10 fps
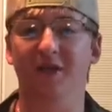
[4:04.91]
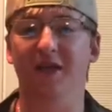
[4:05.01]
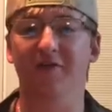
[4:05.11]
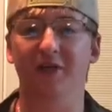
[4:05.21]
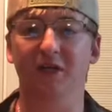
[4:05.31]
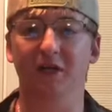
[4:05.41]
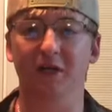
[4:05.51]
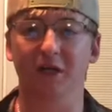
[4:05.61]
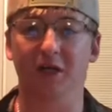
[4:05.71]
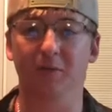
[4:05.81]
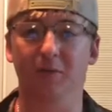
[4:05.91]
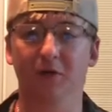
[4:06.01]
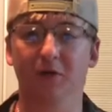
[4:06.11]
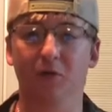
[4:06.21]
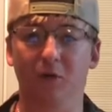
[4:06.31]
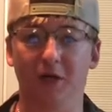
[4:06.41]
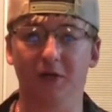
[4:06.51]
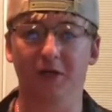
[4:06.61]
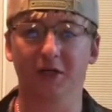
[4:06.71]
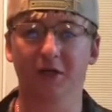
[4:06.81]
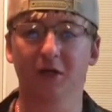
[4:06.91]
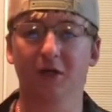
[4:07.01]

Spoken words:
heavy cleanup, welding,